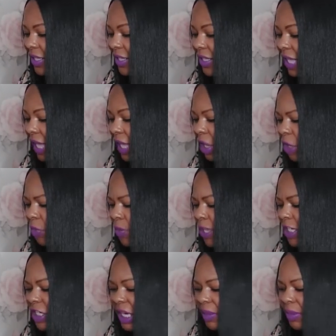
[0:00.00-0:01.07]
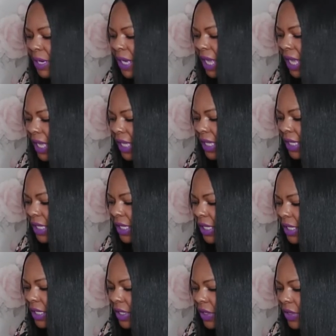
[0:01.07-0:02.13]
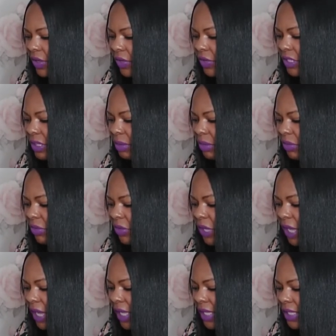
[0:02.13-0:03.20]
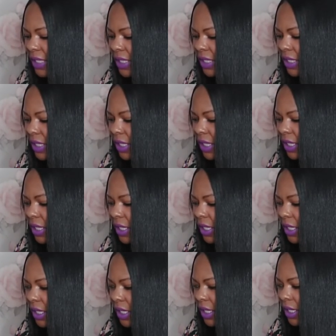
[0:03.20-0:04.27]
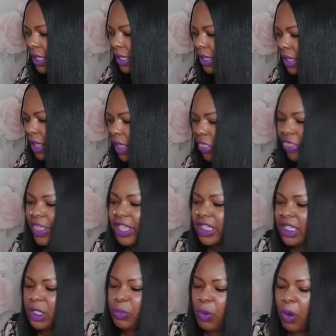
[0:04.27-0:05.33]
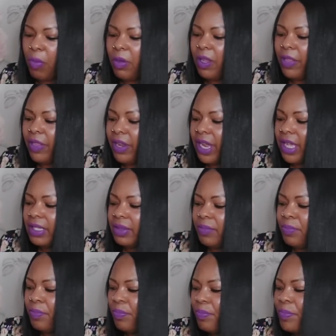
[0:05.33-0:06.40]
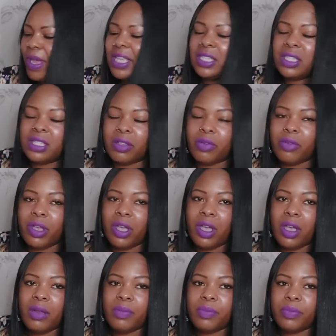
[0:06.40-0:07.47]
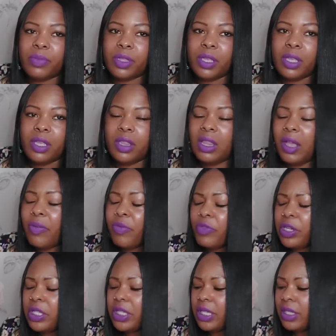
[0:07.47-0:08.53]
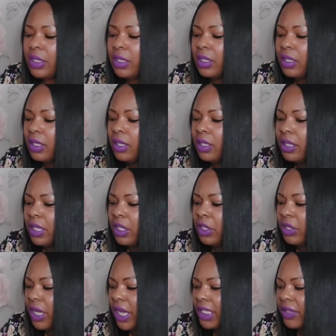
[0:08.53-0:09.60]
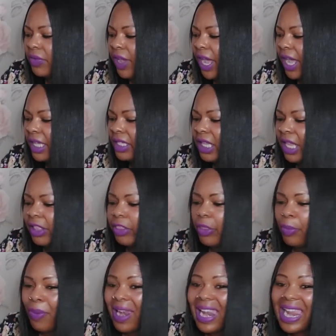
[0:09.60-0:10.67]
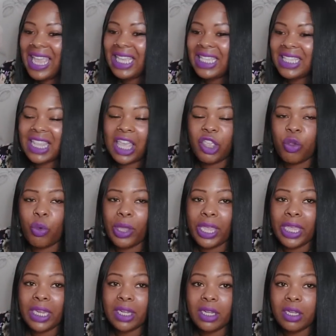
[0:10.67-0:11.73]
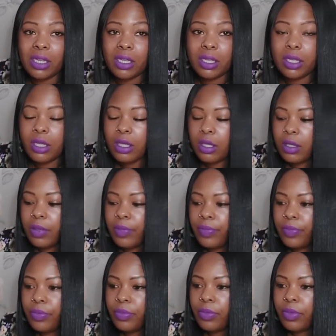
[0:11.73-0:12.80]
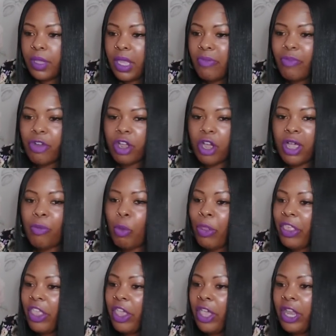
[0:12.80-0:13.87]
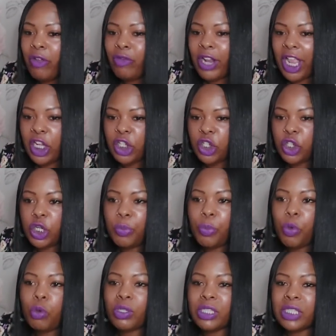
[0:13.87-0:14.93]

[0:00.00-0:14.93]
Yeah, it could be a Gemini for some of you guys. This is probably the best love reading that you guys have had. Like the place that you're in regard, whether you're in a relationship or